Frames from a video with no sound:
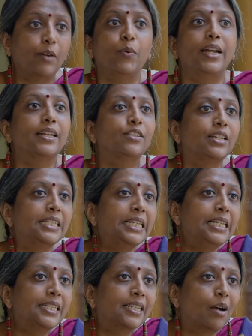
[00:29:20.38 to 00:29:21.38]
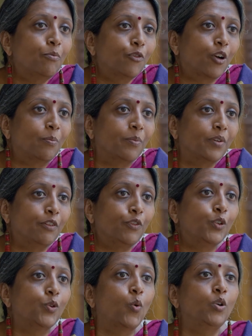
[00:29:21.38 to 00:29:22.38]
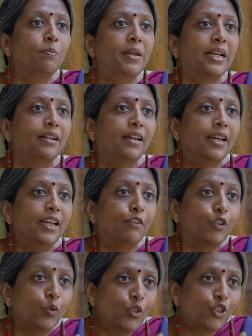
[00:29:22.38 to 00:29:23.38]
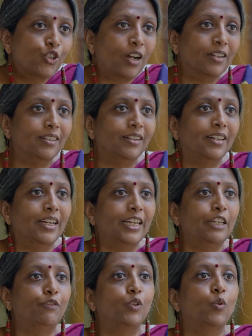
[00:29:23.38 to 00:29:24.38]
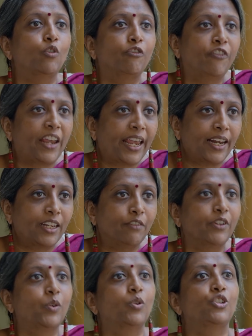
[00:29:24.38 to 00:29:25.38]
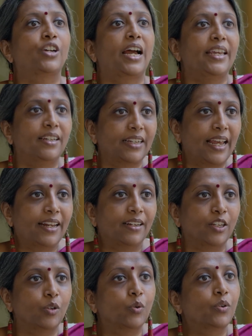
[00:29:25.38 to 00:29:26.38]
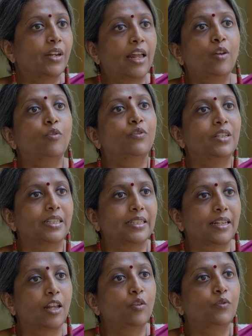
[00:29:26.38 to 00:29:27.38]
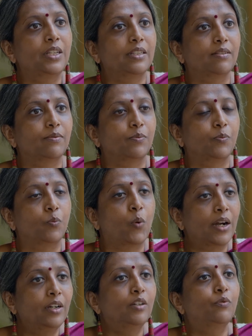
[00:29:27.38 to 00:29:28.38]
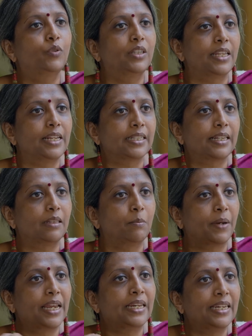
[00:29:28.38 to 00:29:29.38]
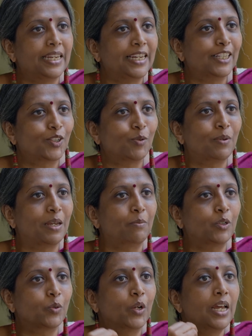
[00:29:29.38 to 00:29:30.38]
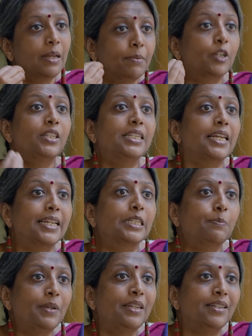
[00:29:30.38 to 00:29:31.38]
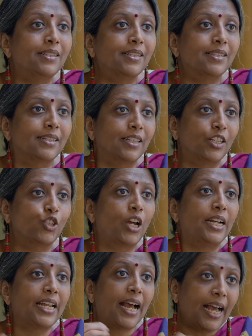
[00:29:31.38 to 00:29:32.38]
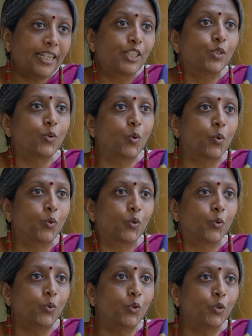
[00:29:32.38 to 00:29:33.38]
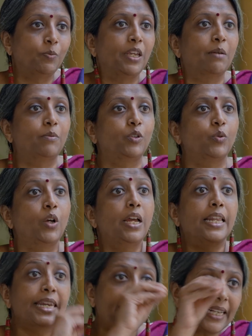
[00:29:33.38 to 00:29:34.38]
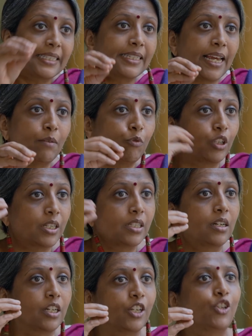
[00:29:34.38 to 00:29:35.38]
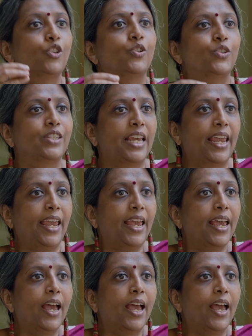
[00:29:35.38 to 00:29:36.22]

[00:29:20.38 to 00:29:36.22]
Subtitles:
And where does resilience come from? If you don't struggle, if you don't fail, if you don't try again, none of these wonderful things that the brain needs to be able to, because these are experiences that the child has to go through to be able to next time for the circuit to say,